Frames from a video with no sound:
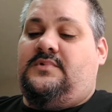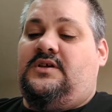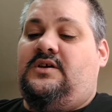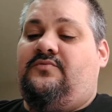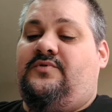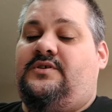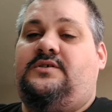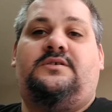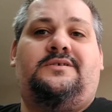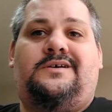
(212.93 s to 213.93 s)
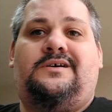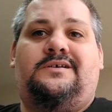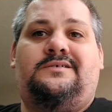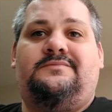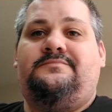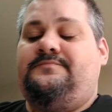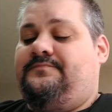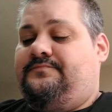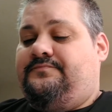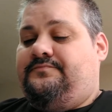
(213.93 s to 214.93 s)
get one um,
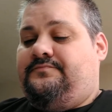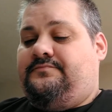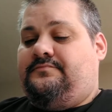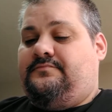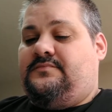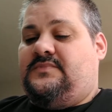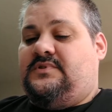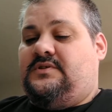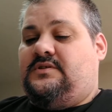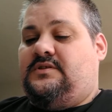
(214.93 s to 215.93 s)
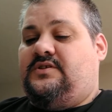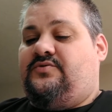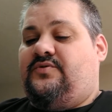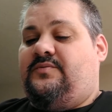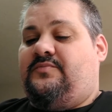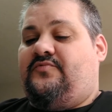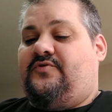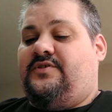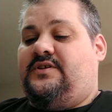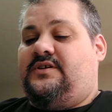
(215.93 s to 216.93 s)
this week
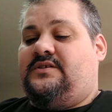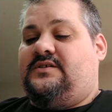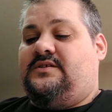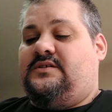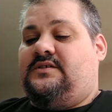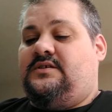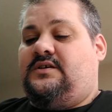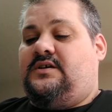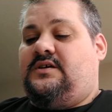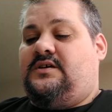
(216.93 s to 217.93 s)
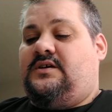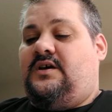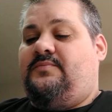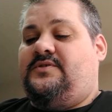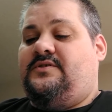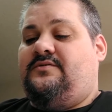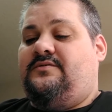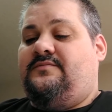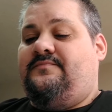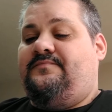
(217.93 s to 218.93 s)
before the next uh, episode.
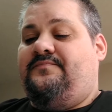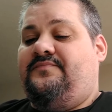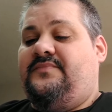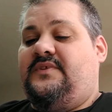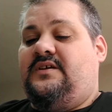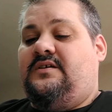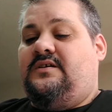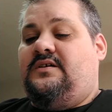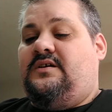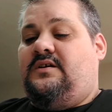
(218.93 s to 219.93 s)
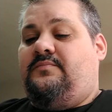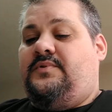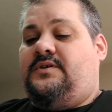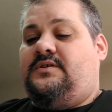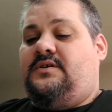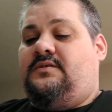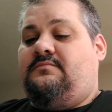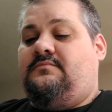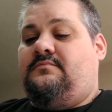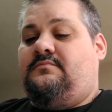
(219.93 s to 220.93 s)
I picked up